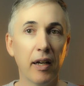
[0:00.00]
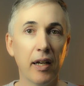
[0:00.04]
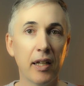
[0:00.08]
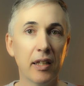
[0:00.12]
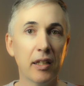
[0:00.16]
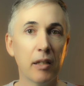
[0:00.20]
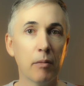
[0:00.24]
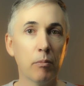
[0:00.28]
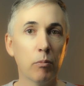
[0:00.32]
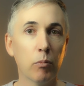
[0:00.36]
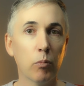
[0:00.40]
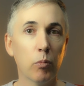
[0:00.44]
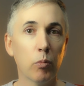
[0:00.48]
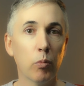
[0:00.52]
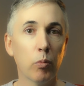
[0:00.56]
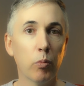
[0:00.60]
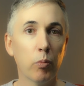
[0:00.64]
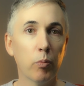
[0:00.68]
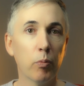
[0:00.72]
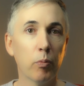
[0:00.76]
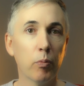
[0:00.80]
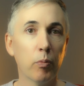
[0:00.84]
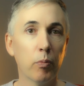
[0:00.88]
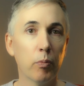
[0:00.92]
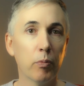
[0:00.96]
And then
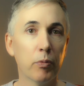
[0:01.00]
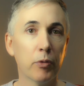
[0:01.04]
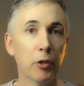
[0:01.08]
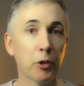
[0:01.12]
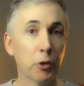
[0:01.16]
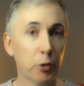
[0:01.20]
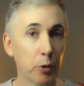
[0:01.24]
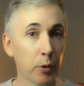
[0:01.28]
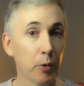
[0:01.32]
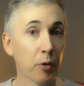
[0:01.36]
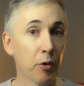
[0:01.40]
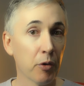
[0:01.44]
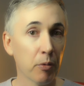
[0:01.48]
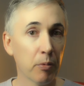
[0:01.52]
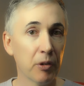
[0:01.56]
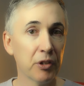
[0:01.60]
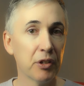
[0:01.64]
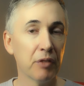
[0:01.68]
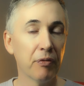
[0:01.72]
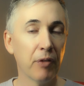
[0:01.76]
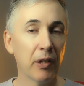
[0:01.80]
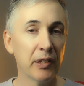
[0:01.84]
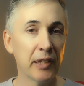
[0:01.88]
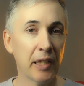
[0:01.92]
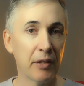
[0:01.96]
the truth, when
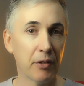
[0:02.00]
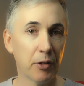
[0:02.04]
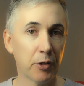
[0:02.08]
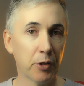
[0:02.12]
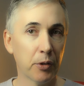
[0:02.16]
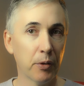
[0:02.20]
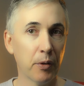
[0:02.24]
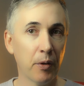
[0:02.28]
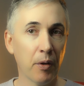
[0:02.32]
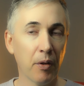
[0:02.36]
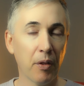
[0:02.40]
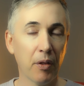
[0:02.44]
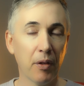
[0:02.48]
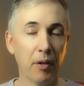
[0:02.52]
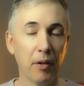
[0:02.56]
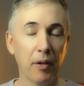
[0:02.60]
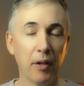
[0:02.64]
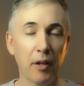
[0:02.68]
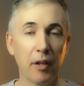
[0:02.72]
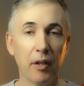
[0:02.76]
she finds out the truth.